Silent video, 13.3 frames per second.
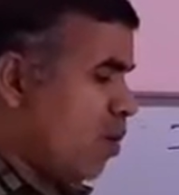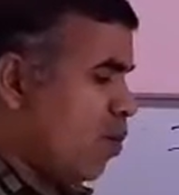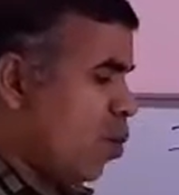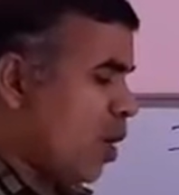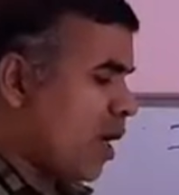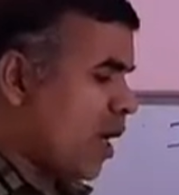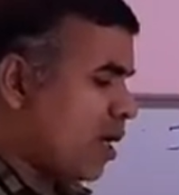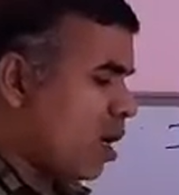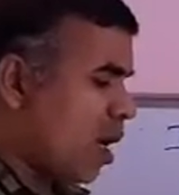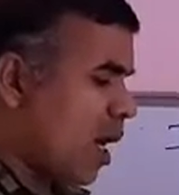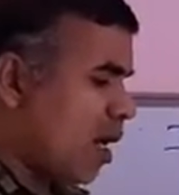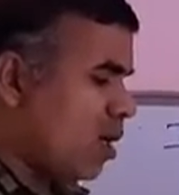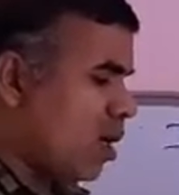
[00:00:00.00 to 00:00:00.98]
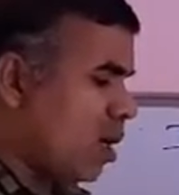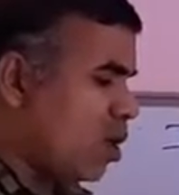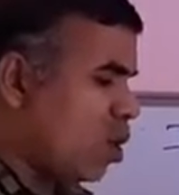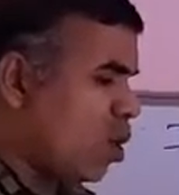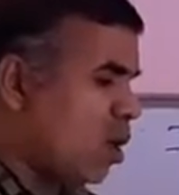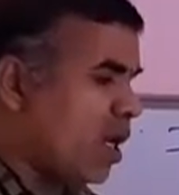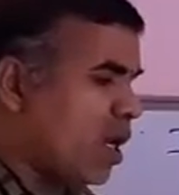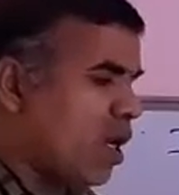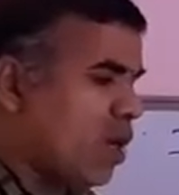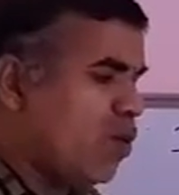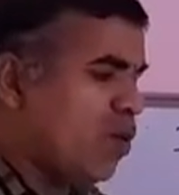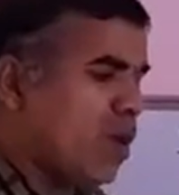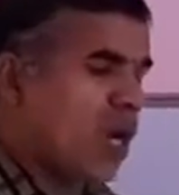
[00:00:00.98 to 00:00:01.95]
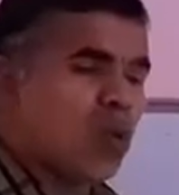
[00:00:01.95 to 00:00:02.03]
moderator and controller
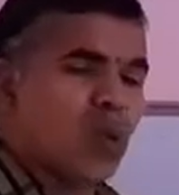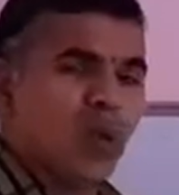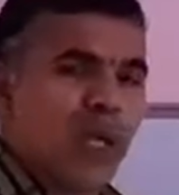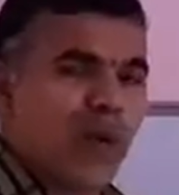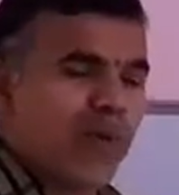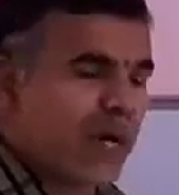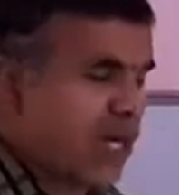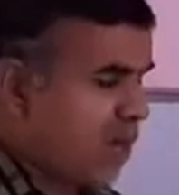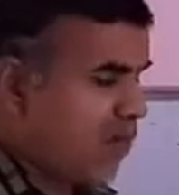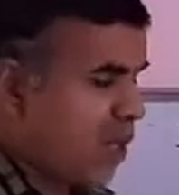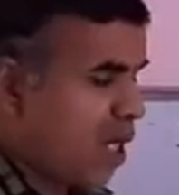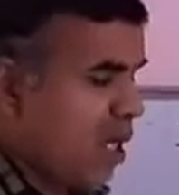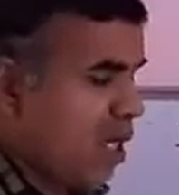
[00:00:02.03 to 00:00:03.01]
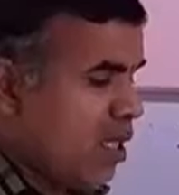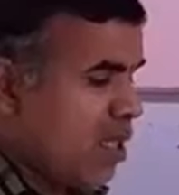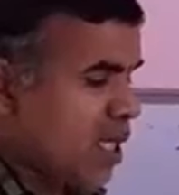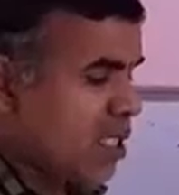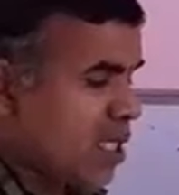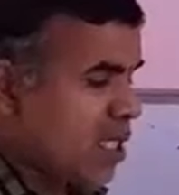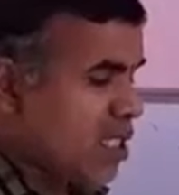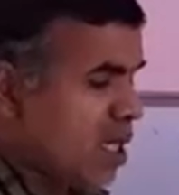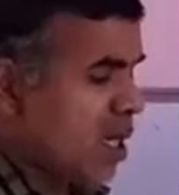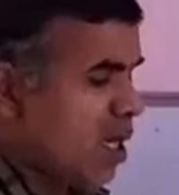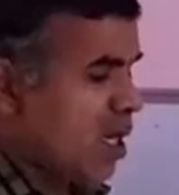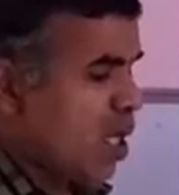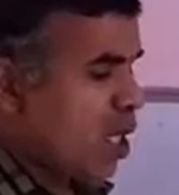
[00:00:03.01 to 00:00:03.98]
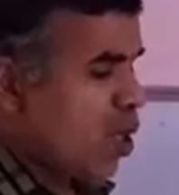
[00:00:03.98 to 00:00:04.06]
we have to given. This is
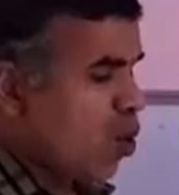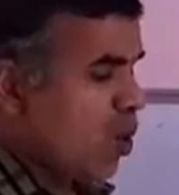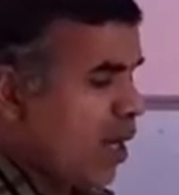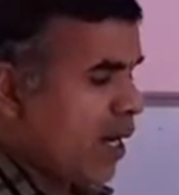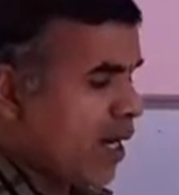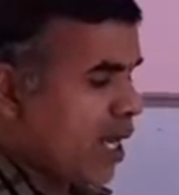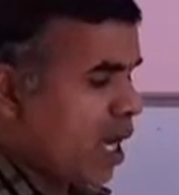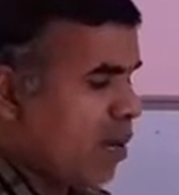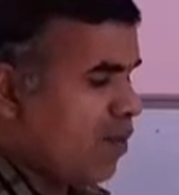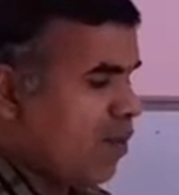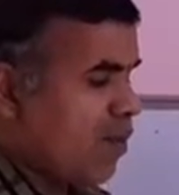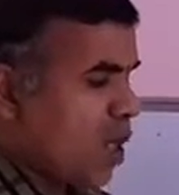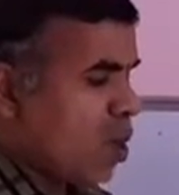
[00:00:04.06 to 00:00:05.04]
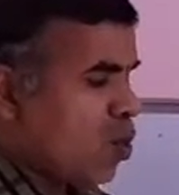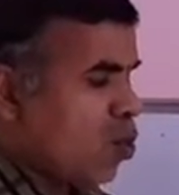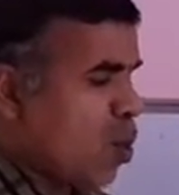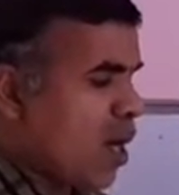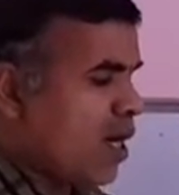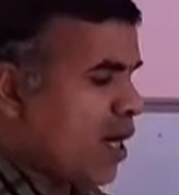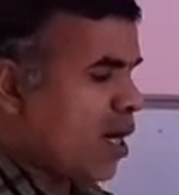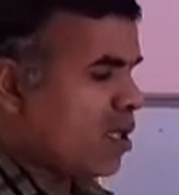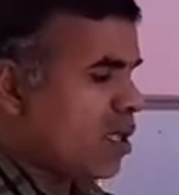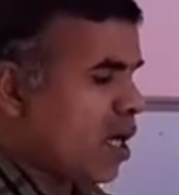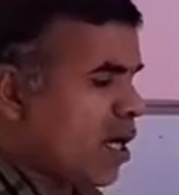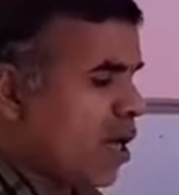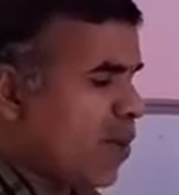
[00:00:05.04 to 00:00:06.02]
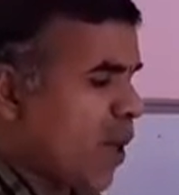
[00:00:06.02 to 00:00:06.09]
a uranium
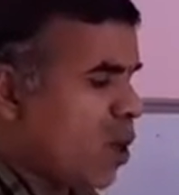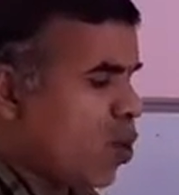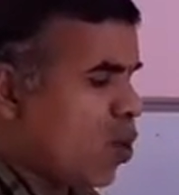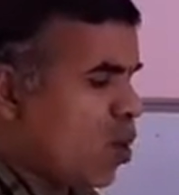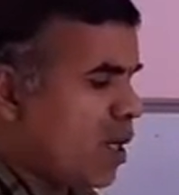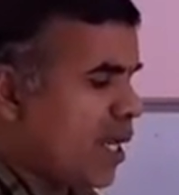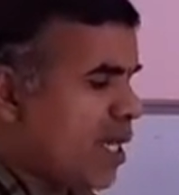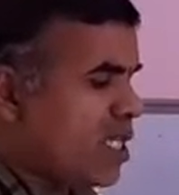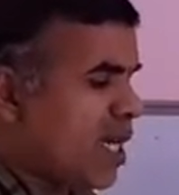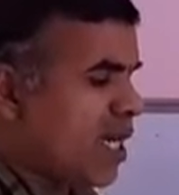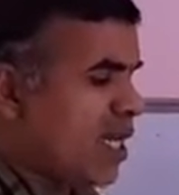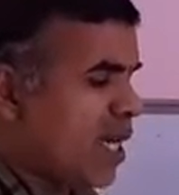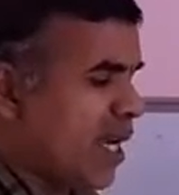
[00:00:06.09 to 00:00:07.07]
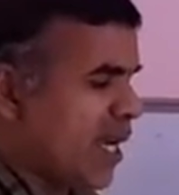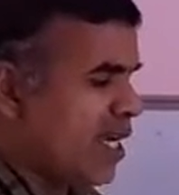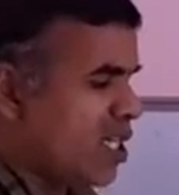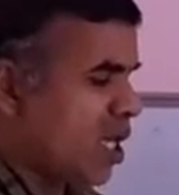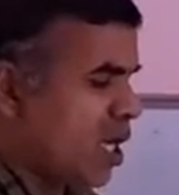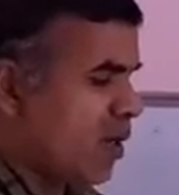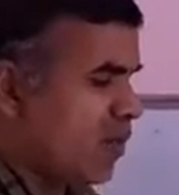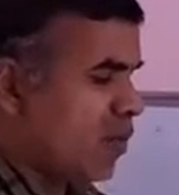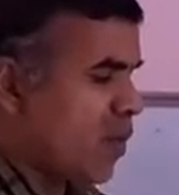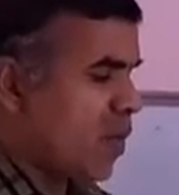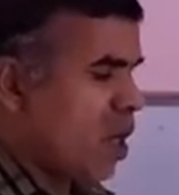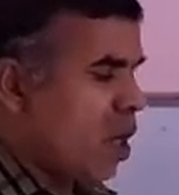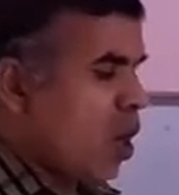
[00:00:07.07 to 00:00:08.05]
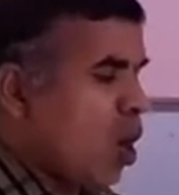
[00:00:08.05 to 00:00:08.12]
235 disintegration.
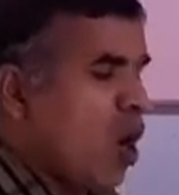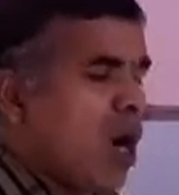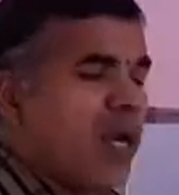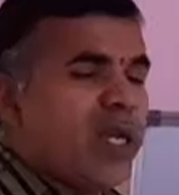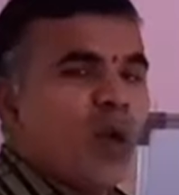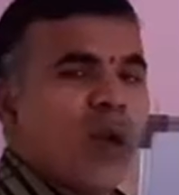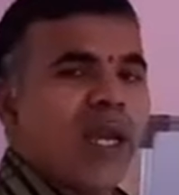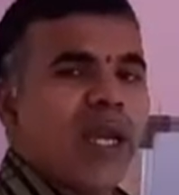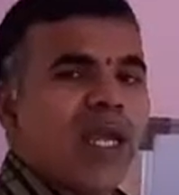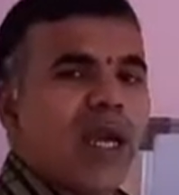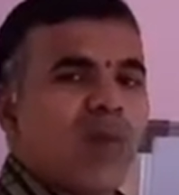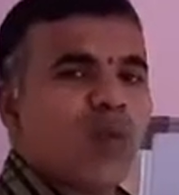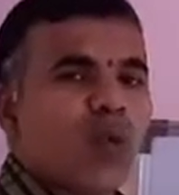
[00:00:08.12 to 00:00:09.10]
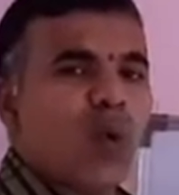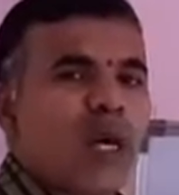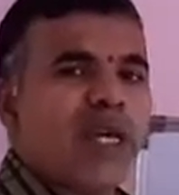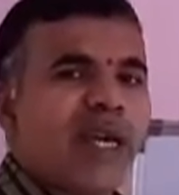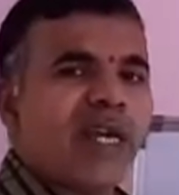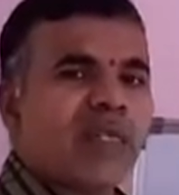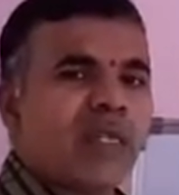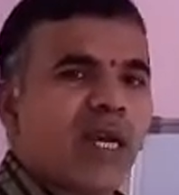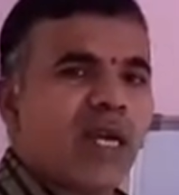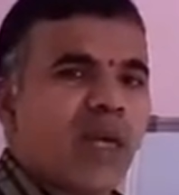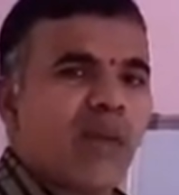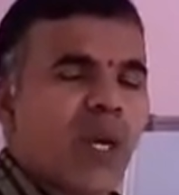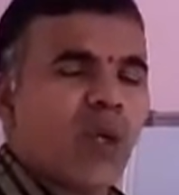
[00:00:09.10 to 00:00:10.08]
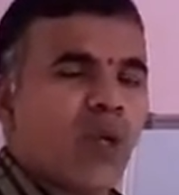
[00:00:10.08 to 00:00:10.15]
On uranium
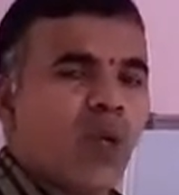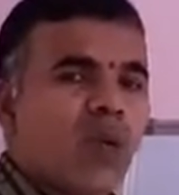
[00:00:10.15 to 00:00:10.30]
235,